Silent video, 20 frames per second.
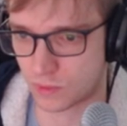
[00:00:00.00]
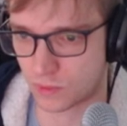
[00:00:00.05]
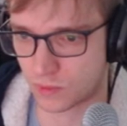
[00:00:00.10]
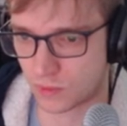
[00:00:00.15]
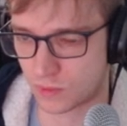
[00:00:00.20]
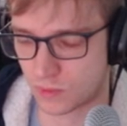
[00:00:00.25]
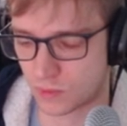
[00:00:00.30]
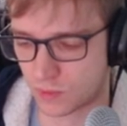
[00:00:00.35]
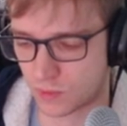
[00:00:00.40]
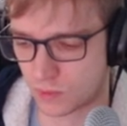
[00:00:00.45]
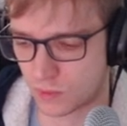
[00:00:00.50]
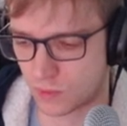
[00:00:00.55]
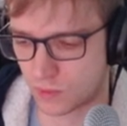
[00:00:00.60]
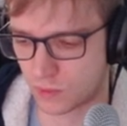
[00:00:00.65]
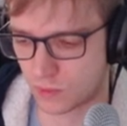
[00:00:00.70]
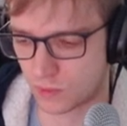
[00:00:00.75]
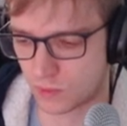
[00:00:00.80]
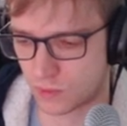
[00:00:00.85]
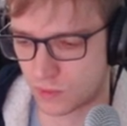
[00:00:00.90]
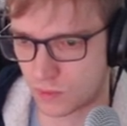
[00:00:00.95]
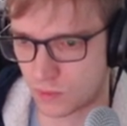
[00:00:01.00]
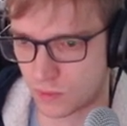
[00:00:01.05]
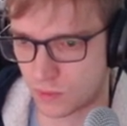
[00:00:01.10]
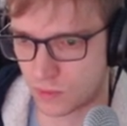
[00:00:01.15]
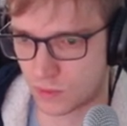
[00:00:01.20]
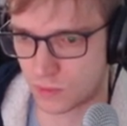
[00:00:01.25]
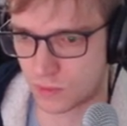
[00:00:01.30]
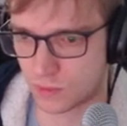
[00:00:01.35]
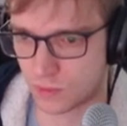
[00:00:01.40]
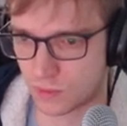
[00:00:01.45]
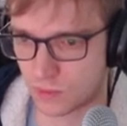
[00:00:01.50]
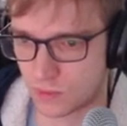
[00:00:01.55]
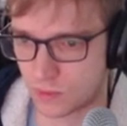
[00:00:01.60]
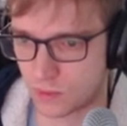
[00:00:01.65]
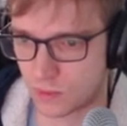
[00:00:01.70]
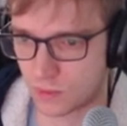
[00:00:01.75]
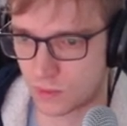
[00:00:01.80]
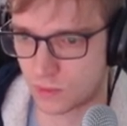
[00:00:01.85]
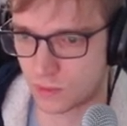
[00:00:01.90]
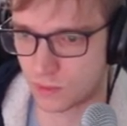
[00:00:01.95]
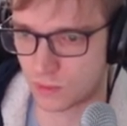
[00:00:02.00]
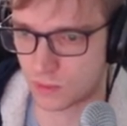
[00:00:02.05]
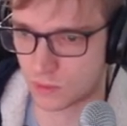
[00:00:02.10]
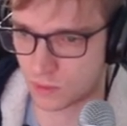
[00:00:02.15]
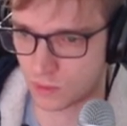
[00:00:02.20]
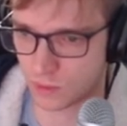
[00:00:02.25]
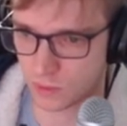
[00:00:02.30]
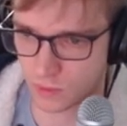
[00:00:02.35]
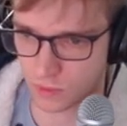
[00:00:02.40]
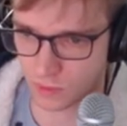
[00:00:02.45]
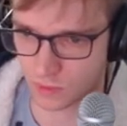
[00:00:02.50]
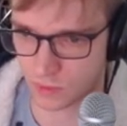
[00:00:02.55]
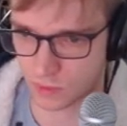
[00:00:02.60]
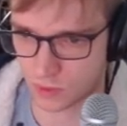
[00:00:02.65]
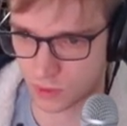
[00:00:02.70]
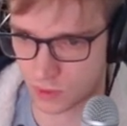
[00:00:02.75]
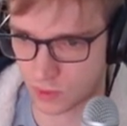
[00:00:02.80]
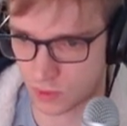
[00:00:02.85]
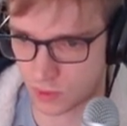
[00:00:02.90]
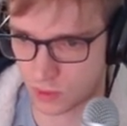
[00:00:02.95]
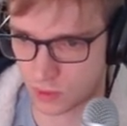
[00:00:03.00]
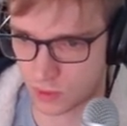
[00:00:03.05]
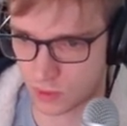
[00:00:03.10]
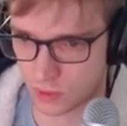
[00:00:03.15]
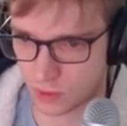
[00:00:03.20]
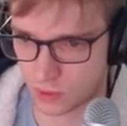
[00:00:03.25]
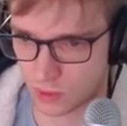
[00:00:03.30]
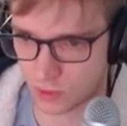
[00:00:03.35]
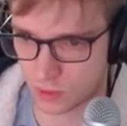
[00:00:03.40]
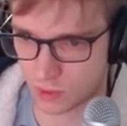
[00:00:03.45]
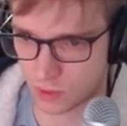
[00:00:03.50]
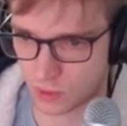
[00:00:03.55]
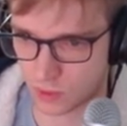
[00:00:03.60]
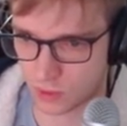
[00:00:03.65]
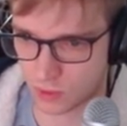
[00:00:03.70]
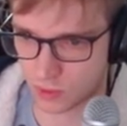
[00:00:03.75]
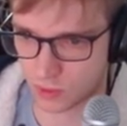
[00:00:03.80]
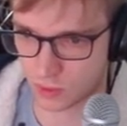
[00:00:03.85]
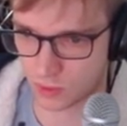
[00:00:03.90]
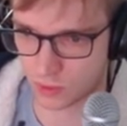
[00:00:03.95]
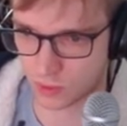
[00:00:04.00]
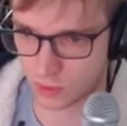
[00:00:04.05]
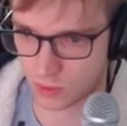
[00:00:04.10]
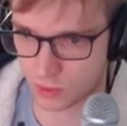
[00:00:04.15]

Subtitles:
[no speech]